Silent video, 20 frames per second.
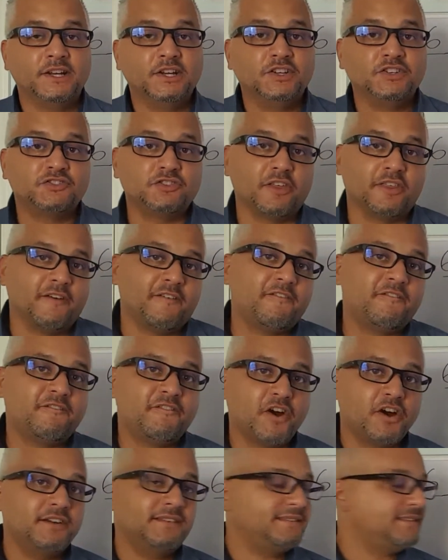So the
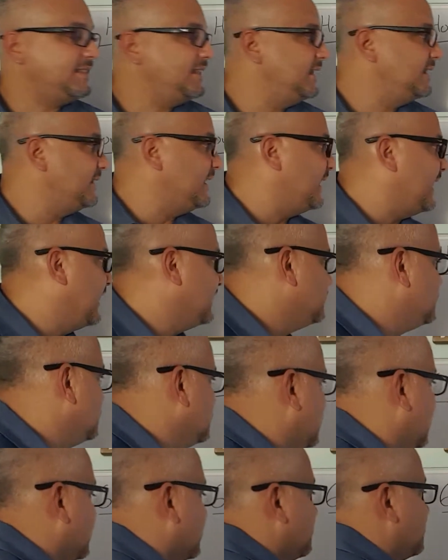first thing that I
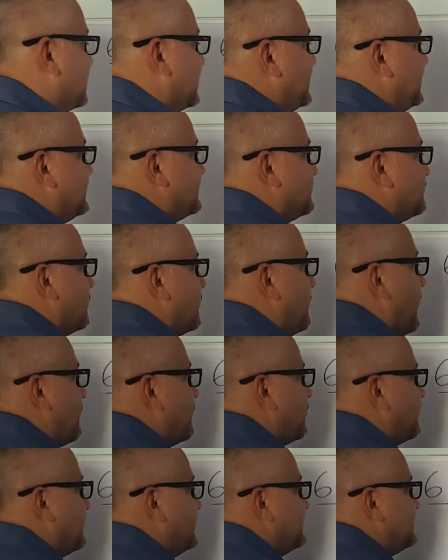do, and please
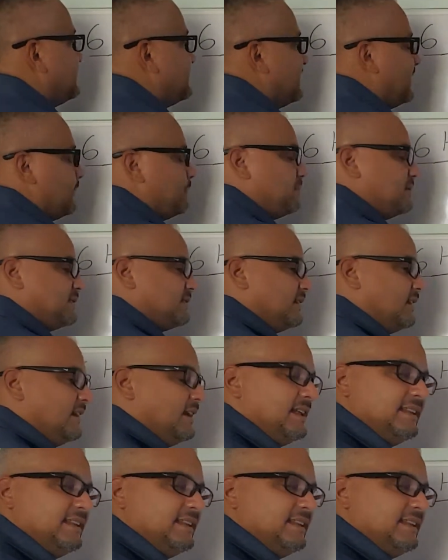remember these tips,